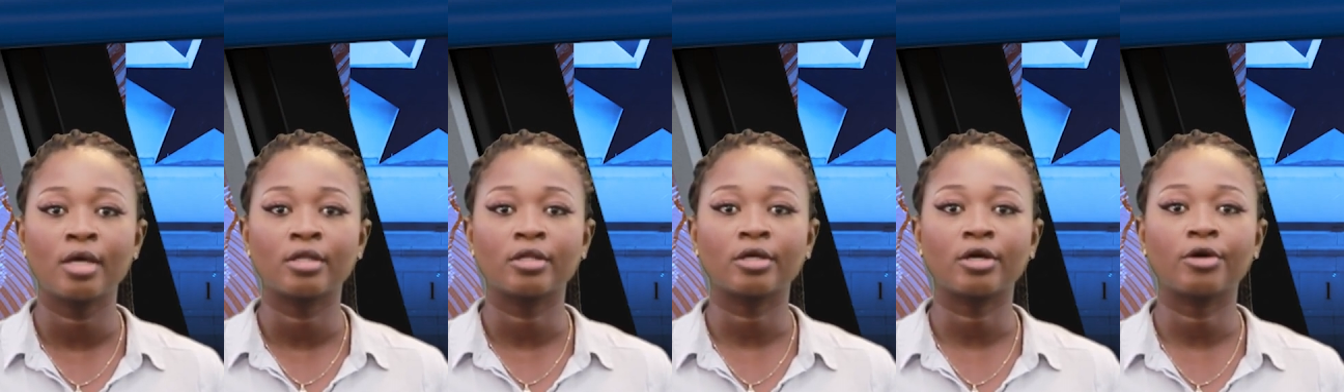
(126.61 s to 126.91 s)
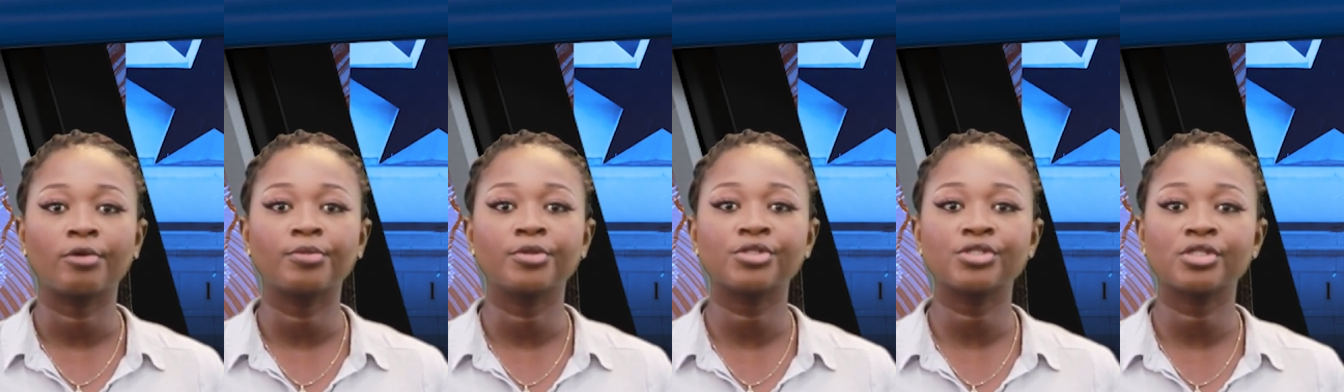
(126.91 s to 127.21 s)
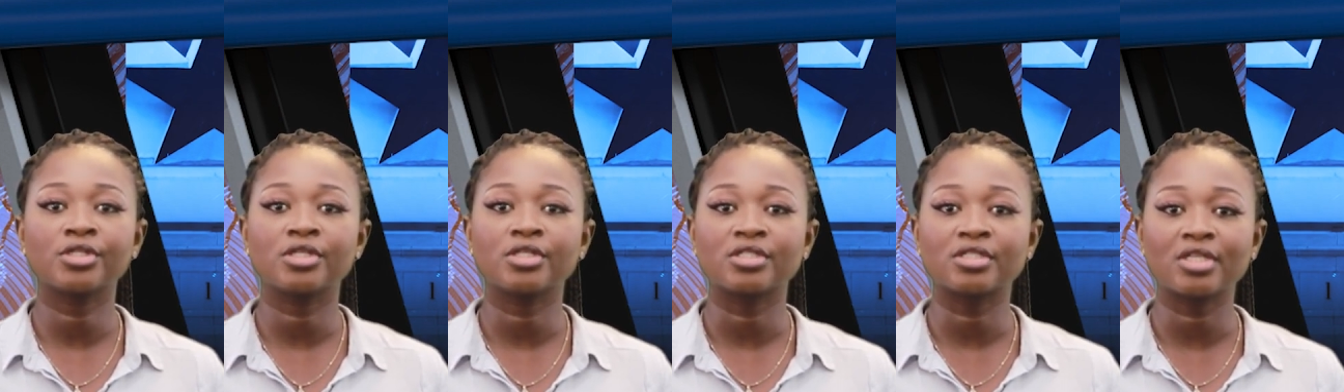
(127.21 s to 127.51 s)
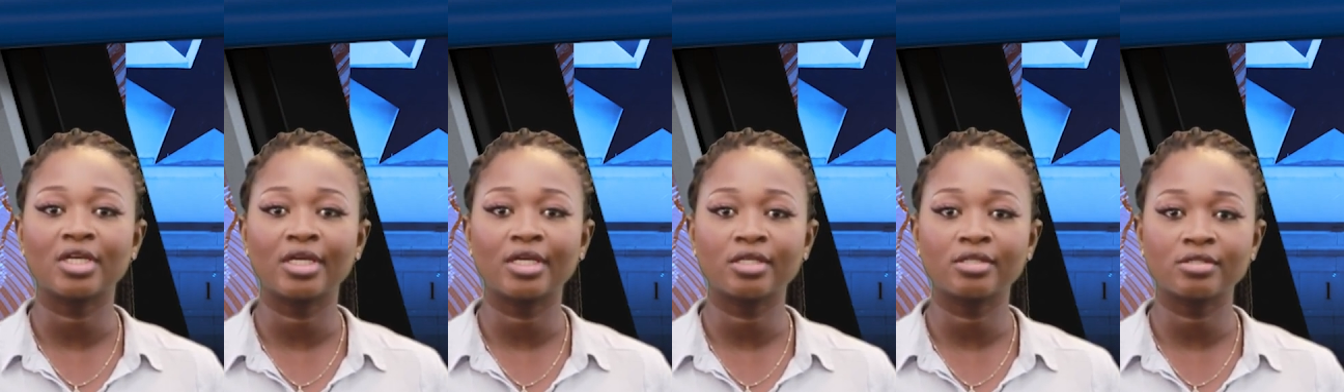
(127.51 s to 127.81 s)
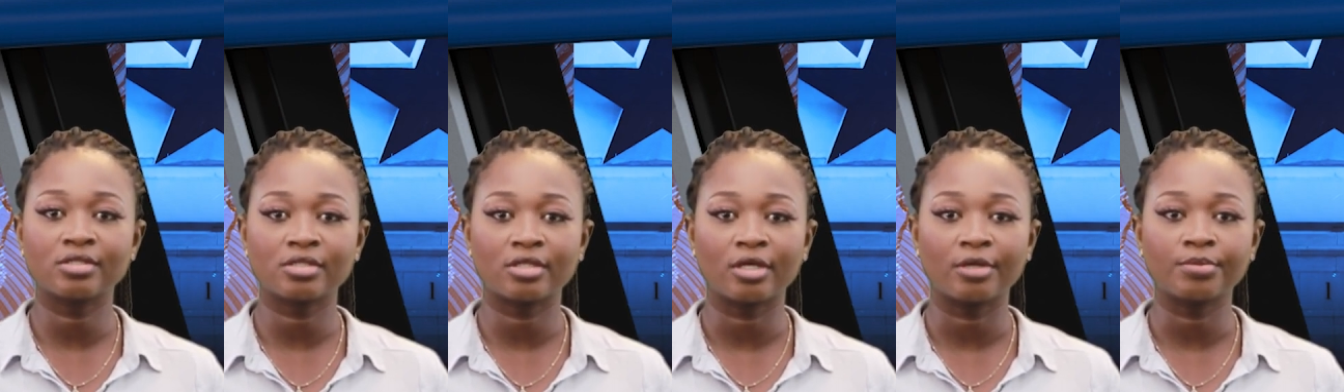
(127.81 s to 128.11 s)
The Commission is taking
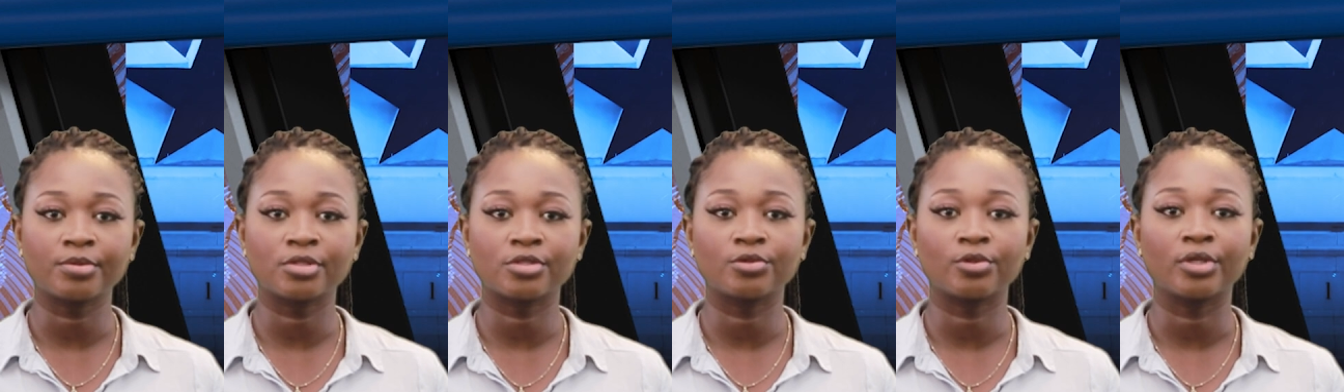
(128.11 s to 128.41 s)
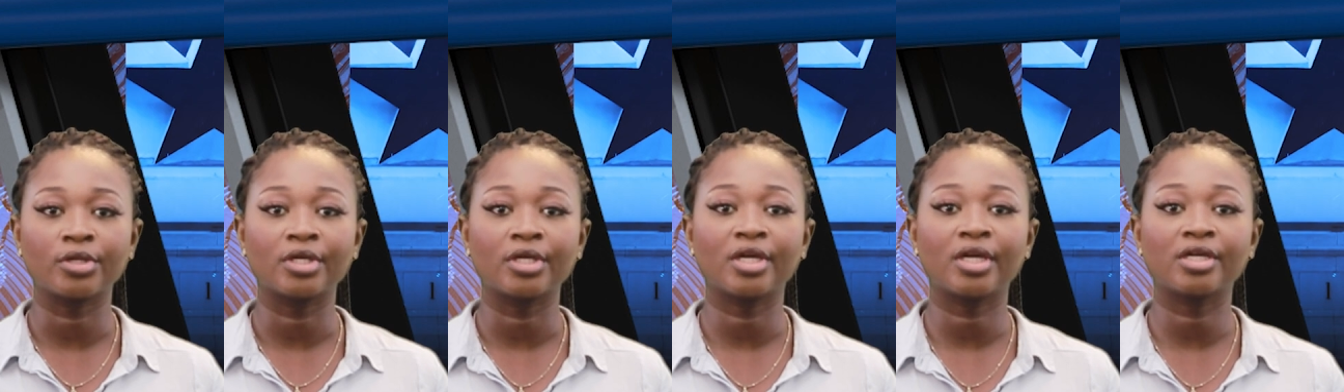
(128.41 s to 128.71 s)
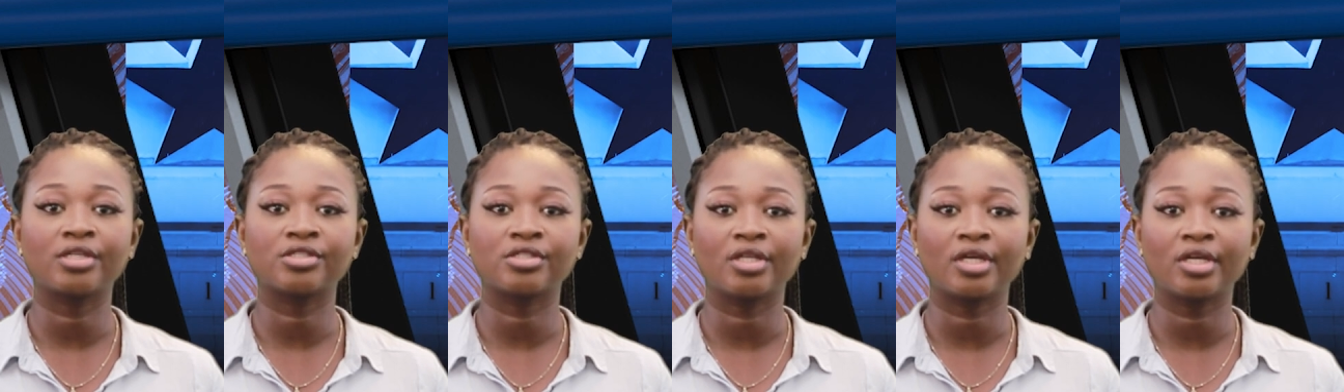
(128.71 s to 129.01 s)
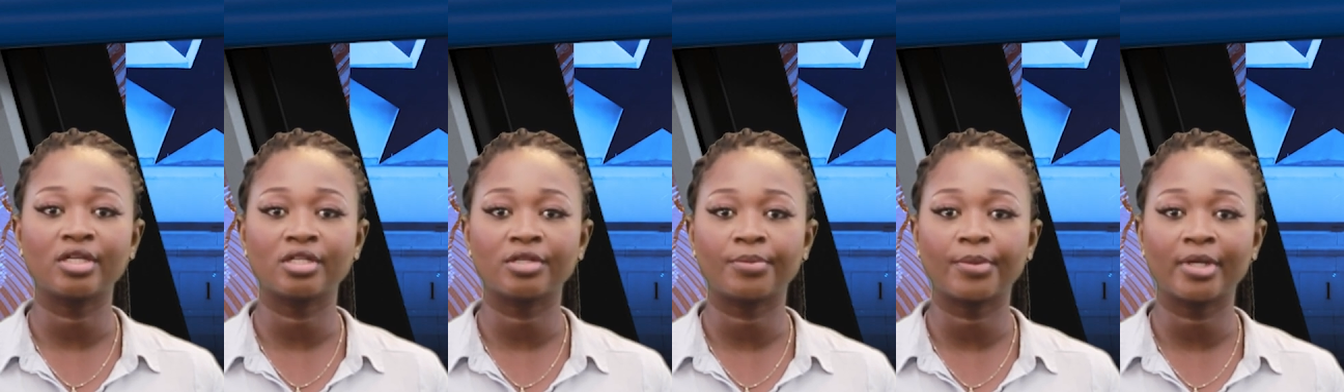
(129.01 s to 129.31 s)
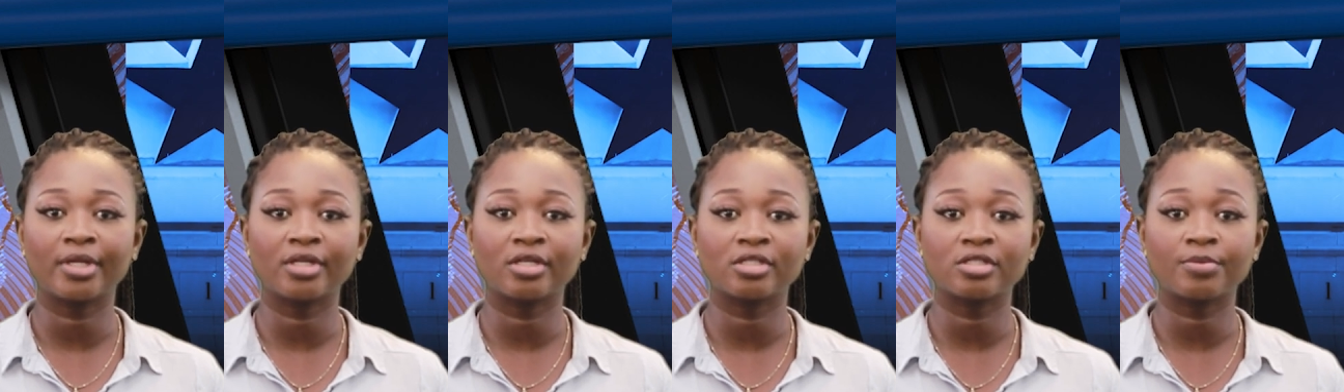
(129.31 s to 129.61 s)
steps to engage the
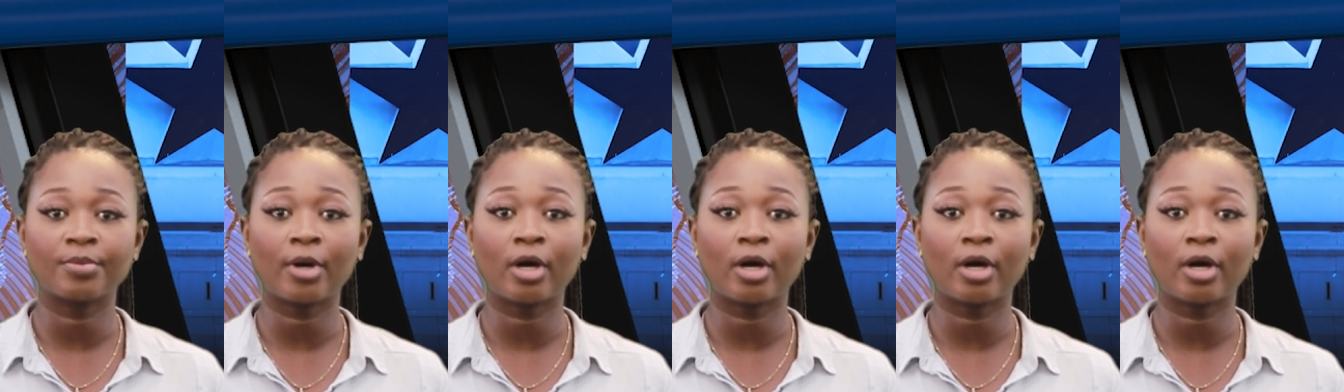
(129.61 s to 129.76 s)
independent